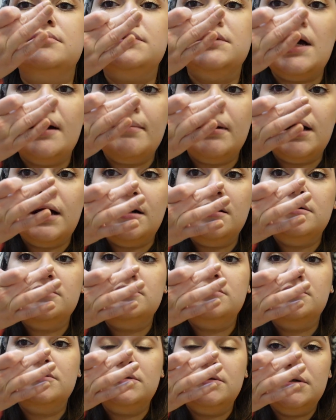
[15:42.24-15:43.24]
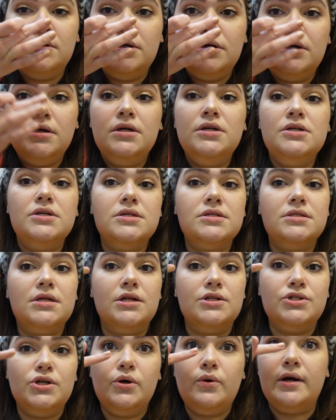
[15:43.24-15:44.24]
Tap it out. It's
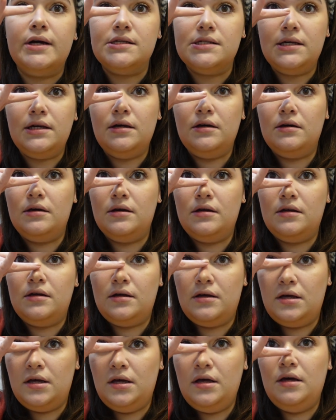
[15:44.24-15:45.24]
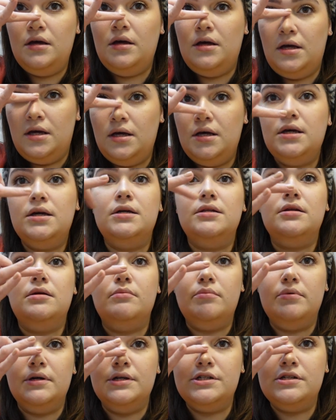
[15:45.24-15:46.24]
not so crazy. The
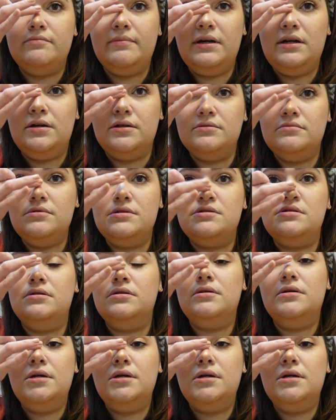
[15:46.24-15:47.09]
bridge of my nose.